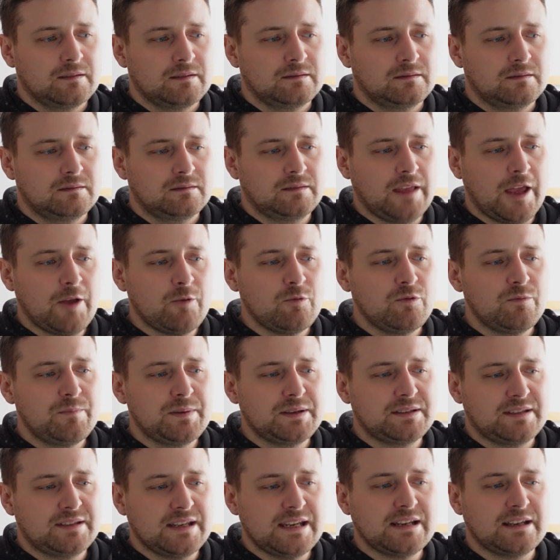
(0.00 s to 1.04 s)
They will be
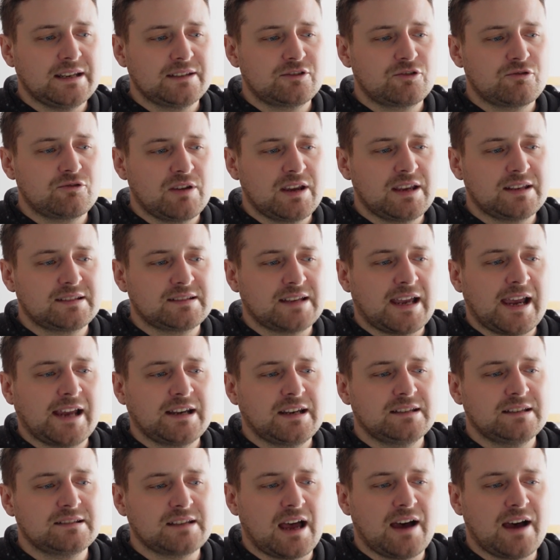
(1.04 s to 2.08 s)
seen as great
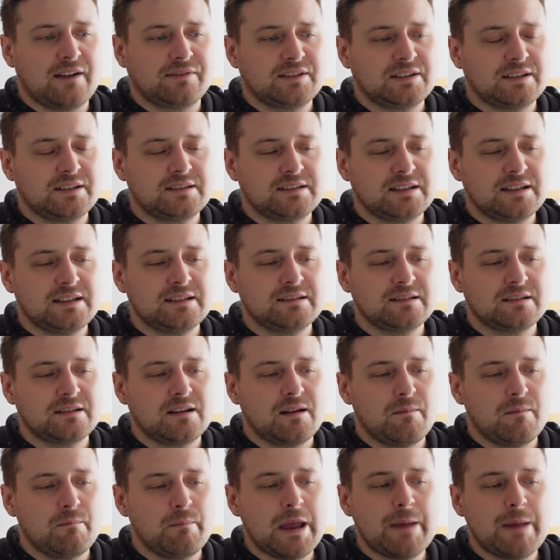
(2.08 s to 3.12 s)
signings after the season,
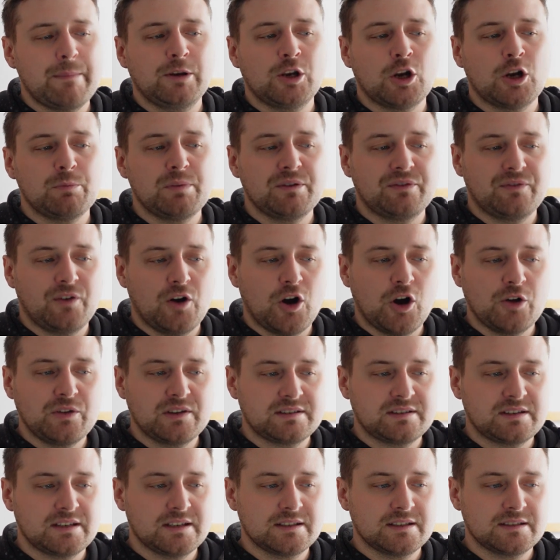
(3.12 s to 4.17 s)
maybe not before the
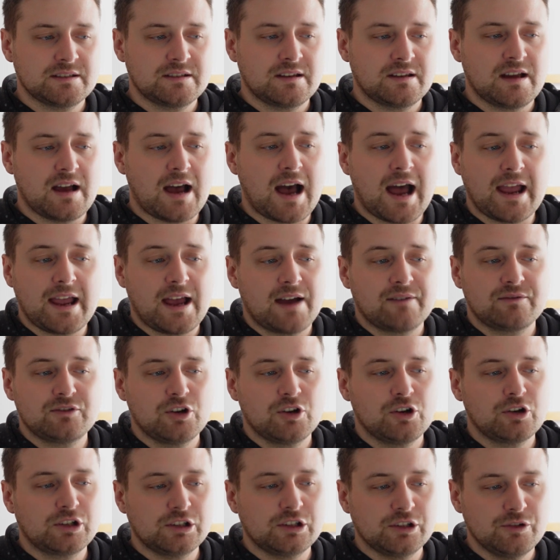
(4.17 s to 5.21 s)
season. I have
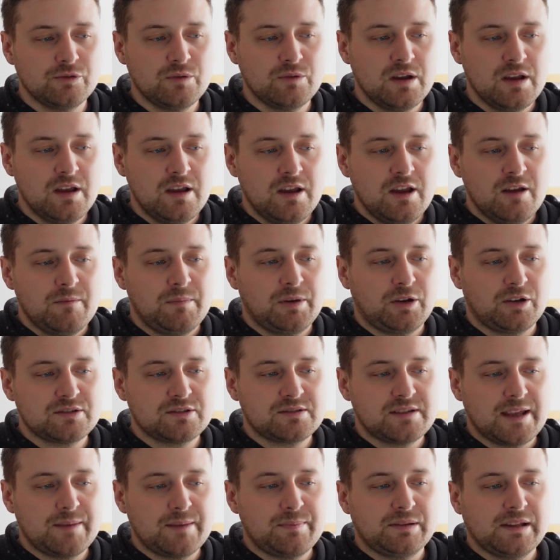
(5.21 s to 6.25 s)
no clue, because
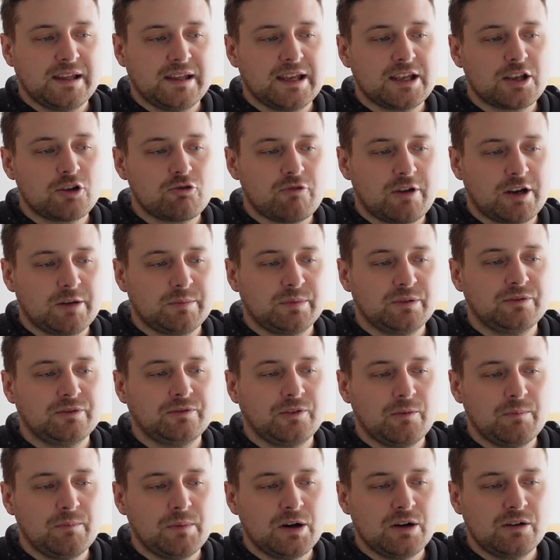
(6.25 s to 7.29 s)
they play incredible
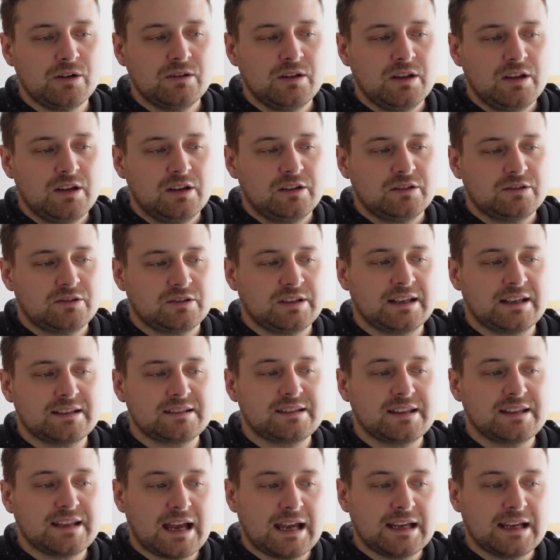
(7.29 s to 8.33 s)
football. So that's
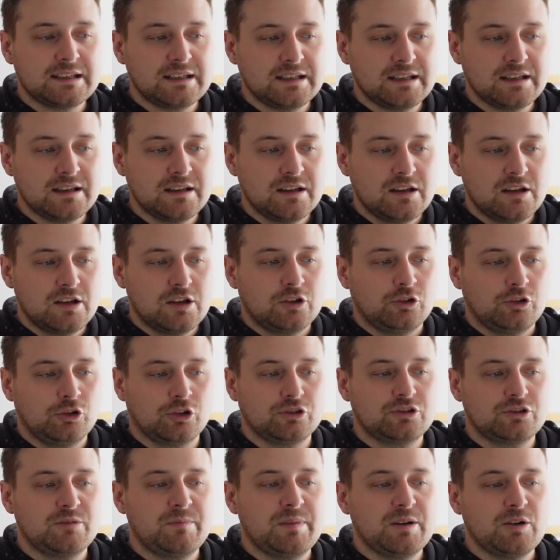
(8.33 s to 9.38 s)
the idea, not
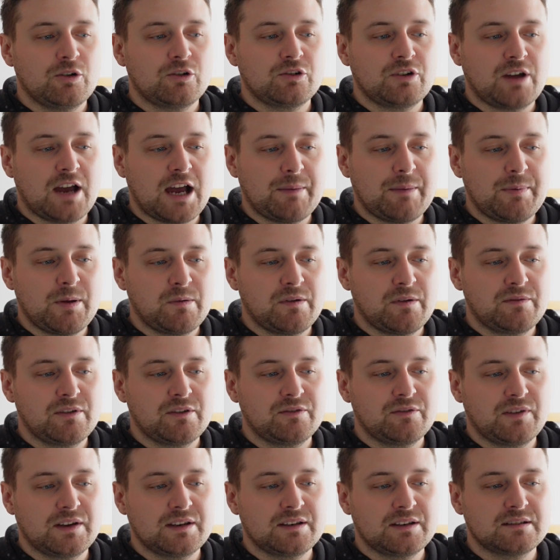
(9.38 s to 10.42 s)
to be unhappy with the
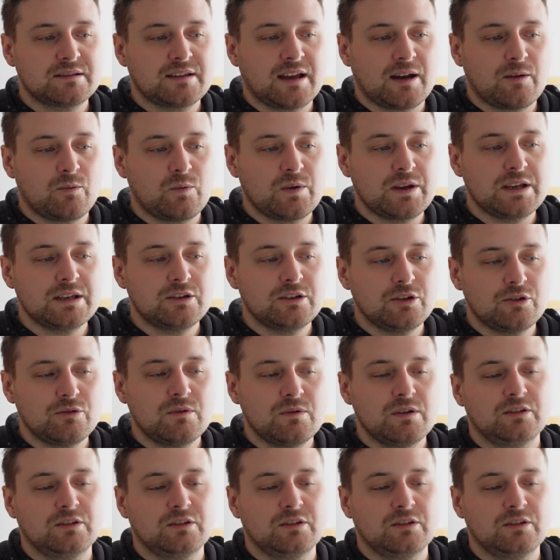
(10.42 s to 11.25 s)
things that we do.